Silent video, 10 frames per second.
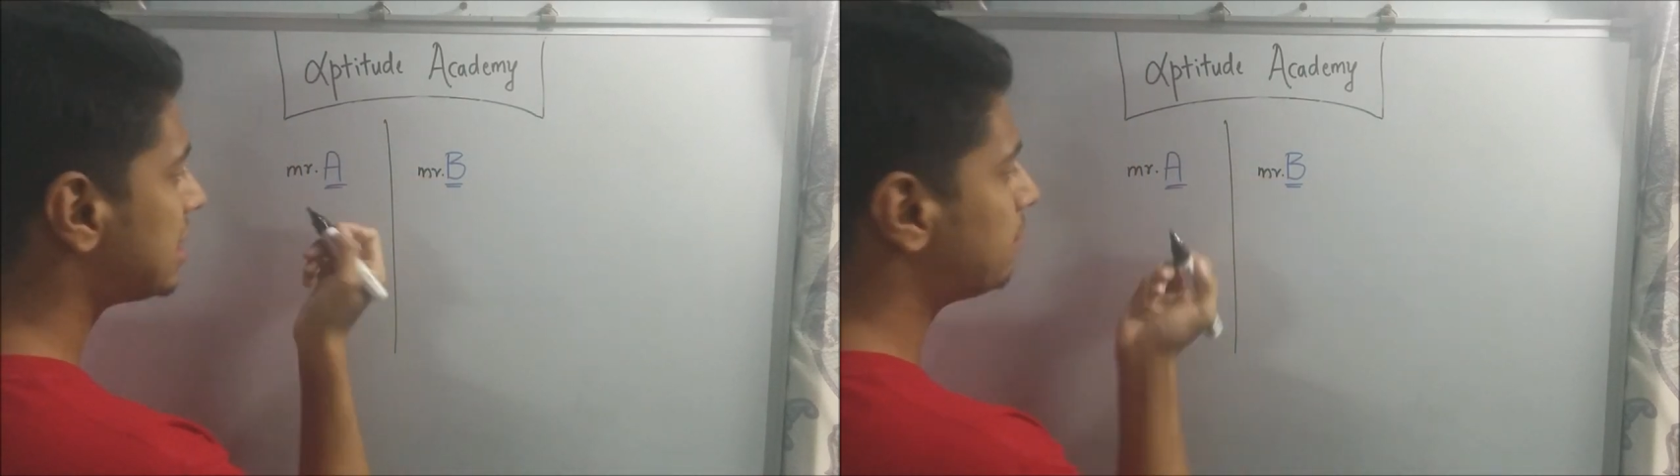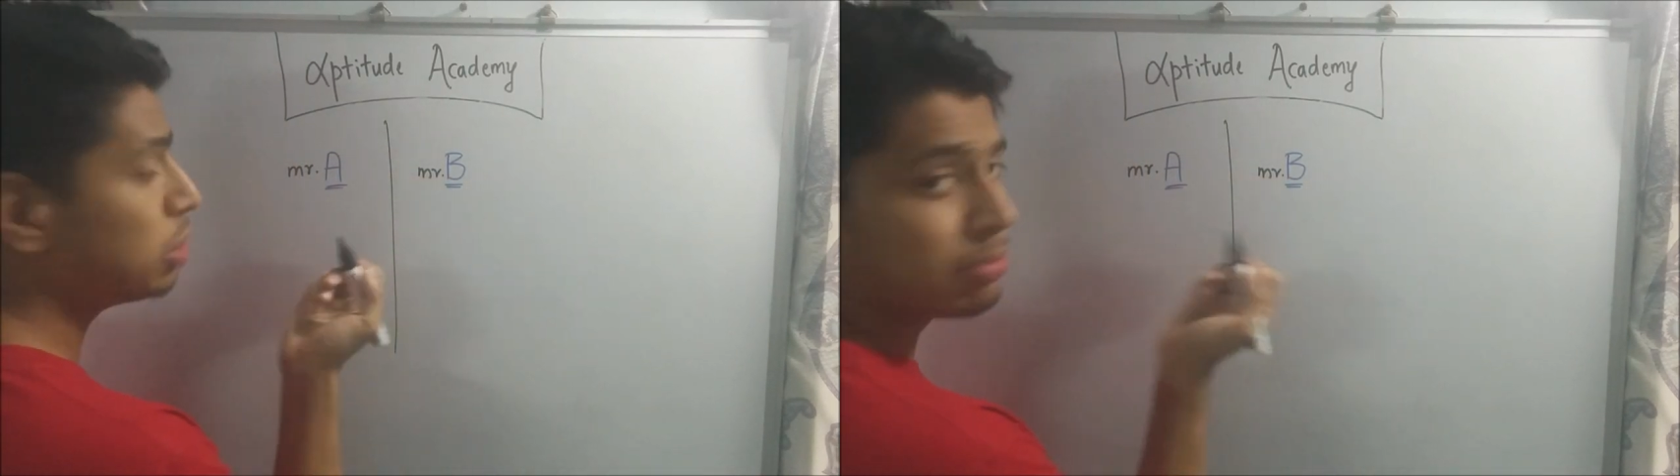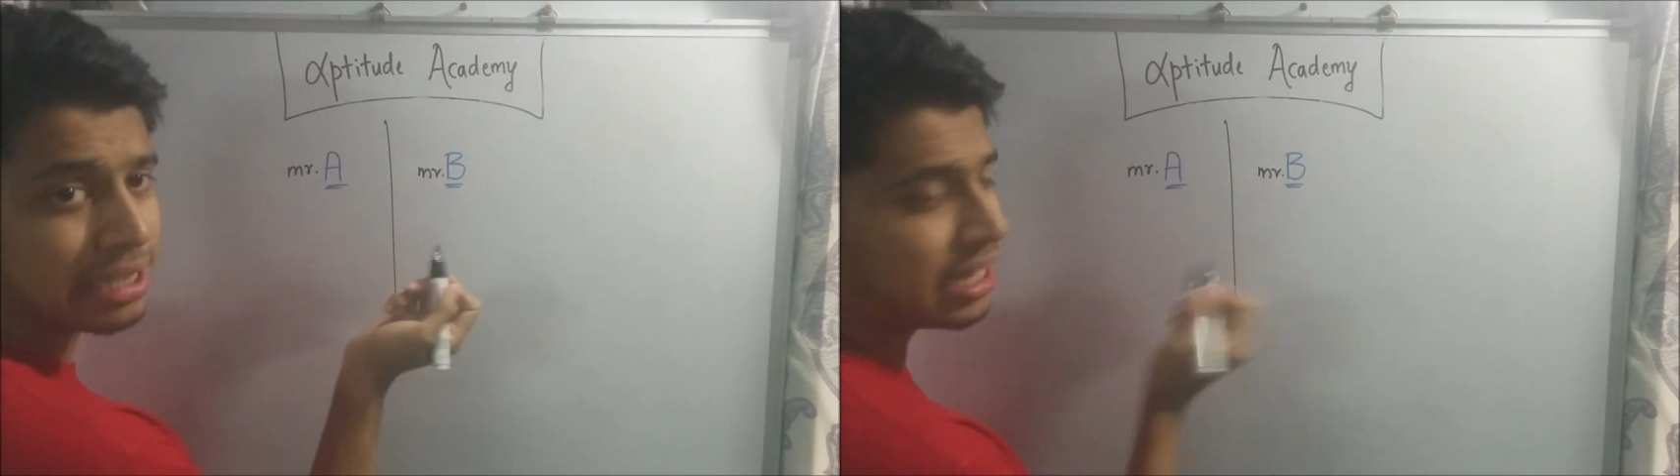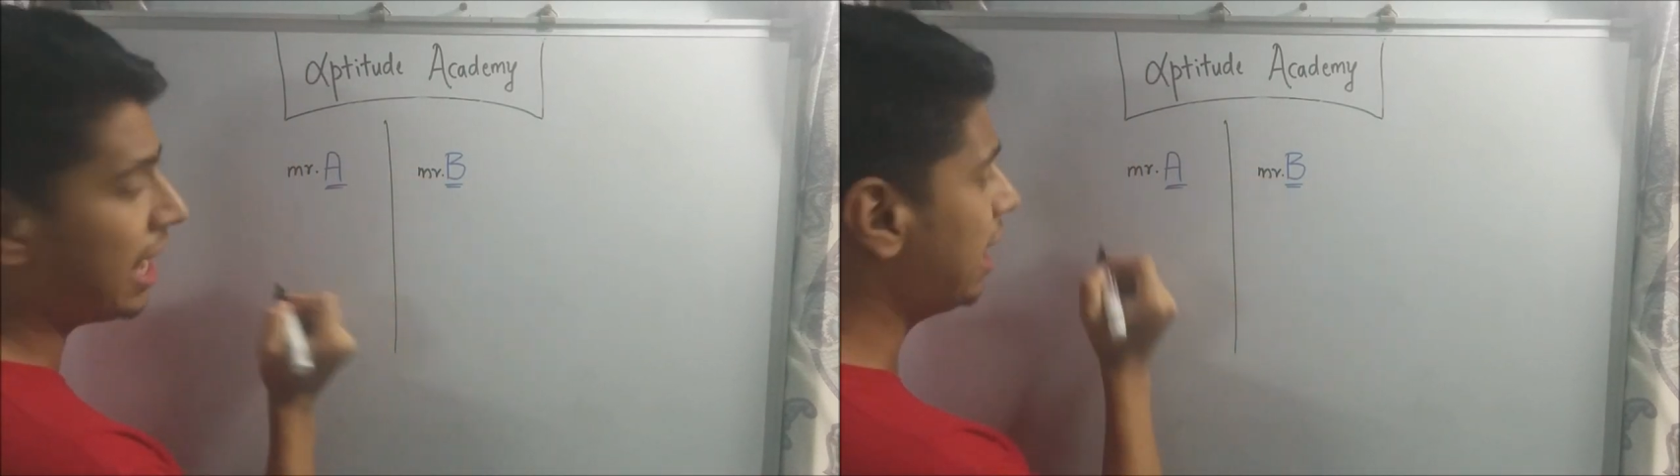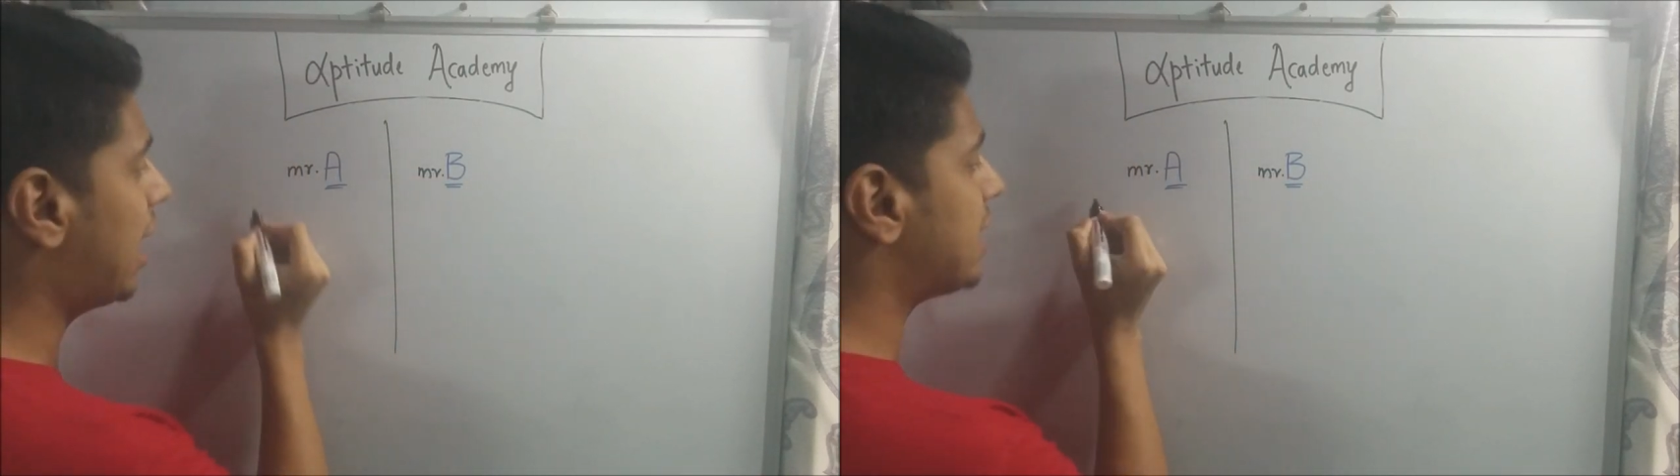Suppose Mr.
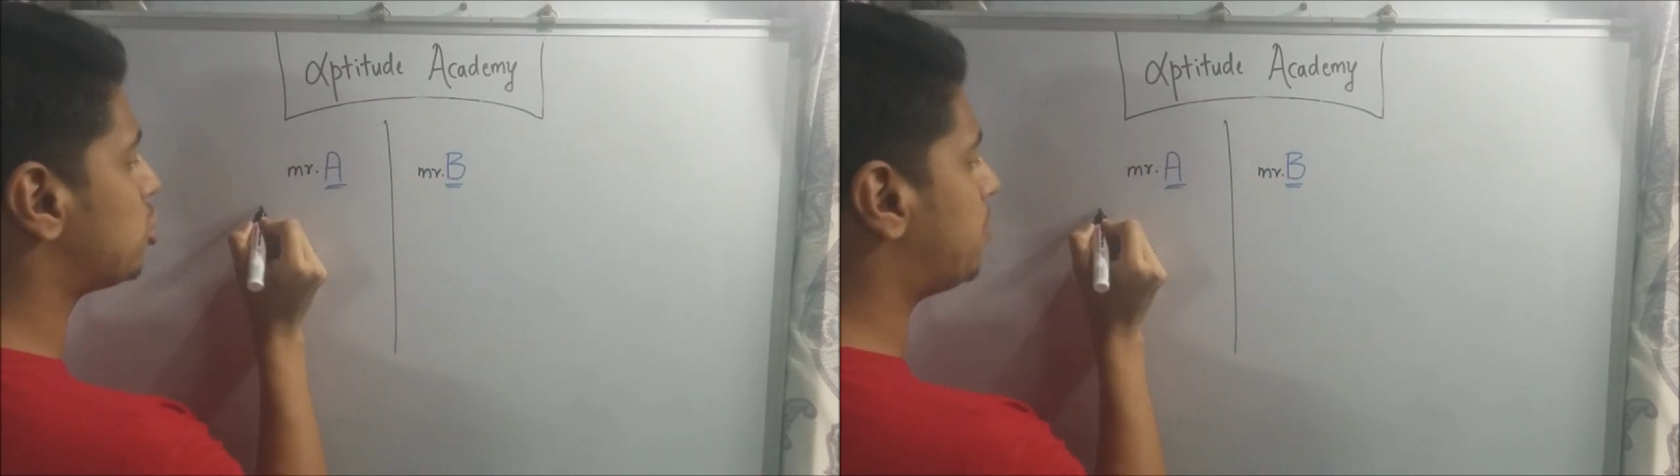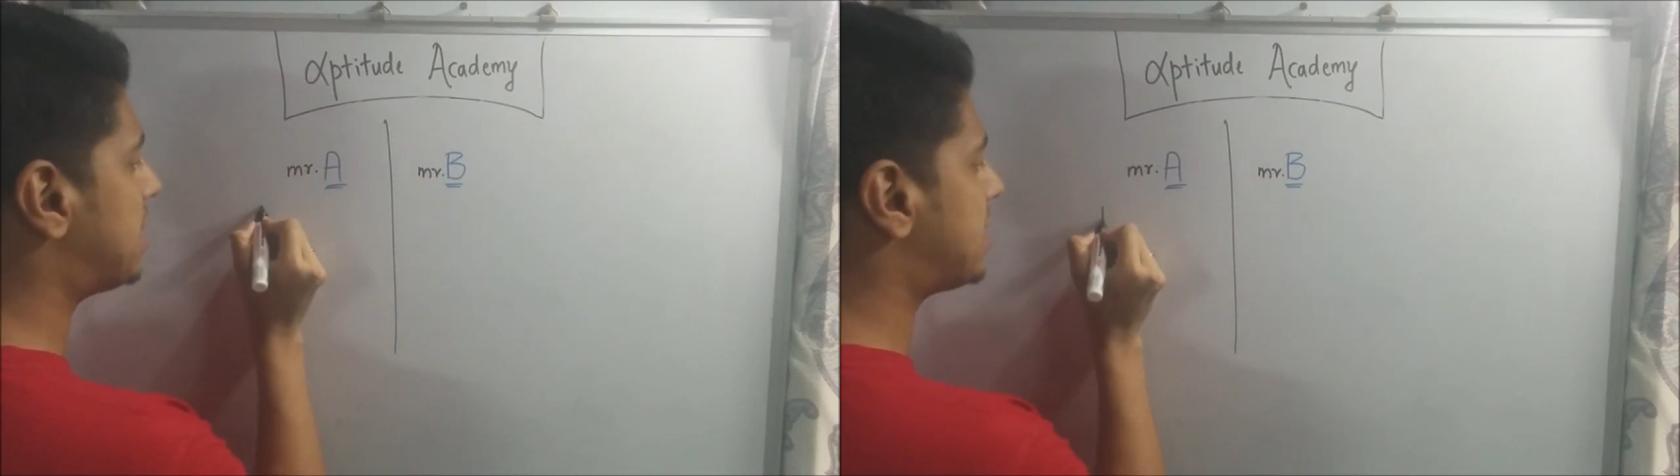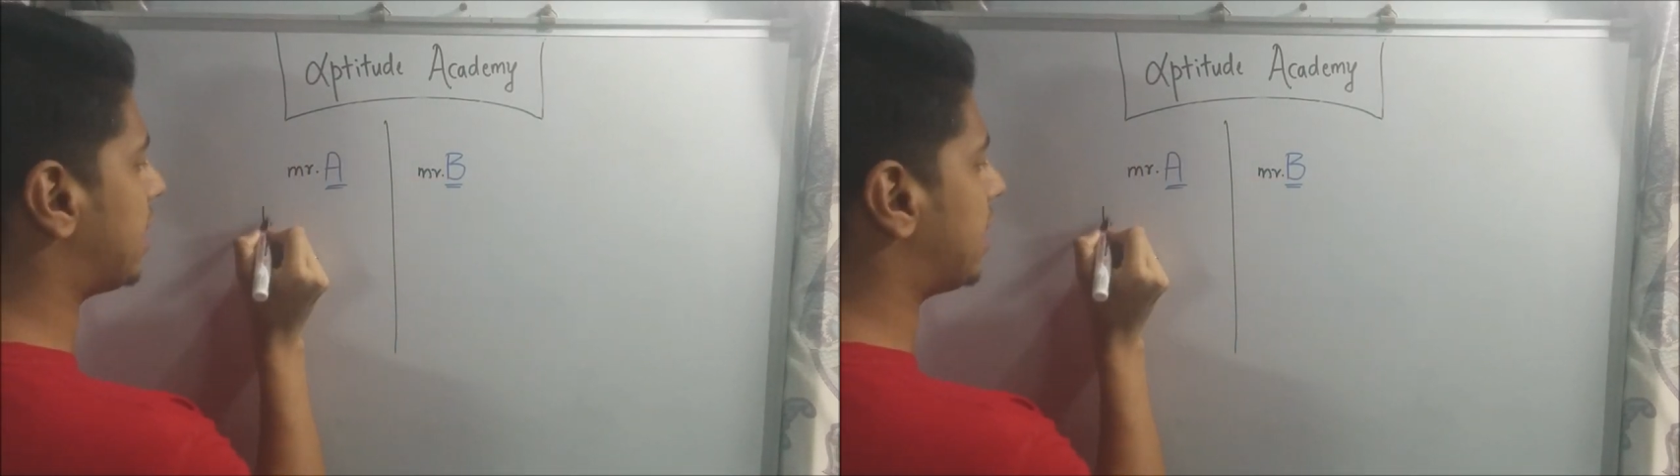A has rupees